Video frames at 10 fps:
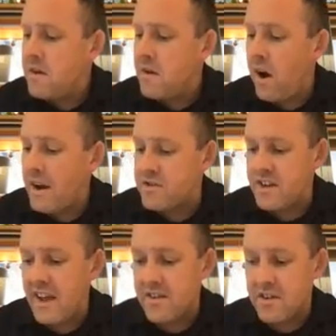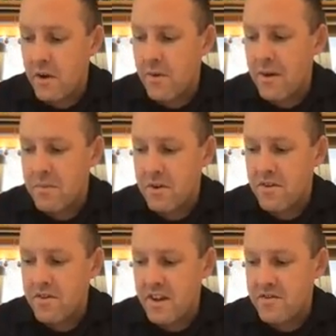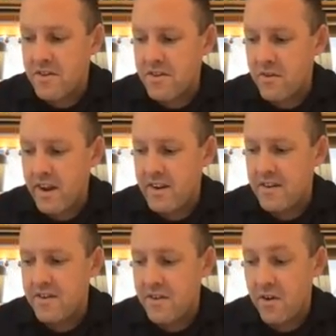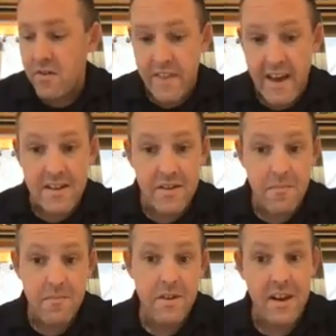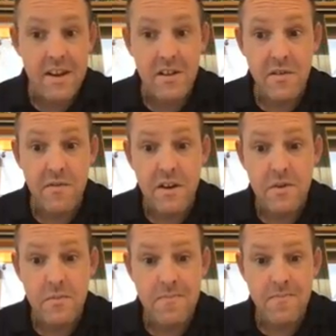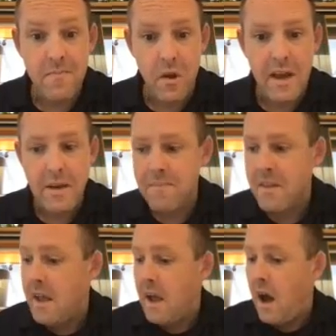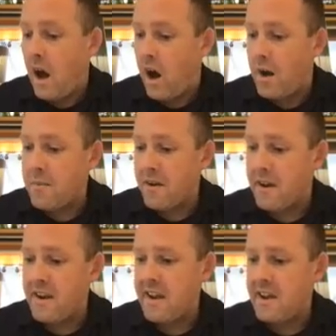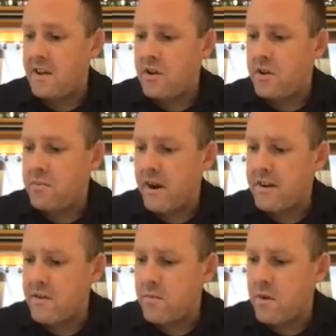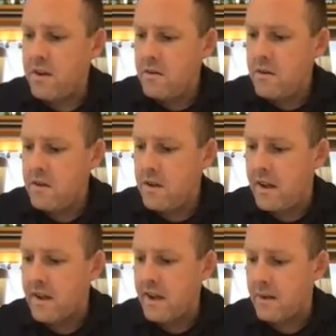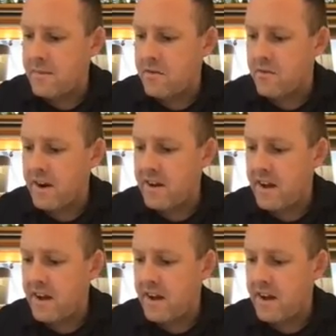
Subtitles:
Hydrogen has no unbonded electrons around it, so that's technically finished. Okay, I'm going to get you to practice one and come in ready to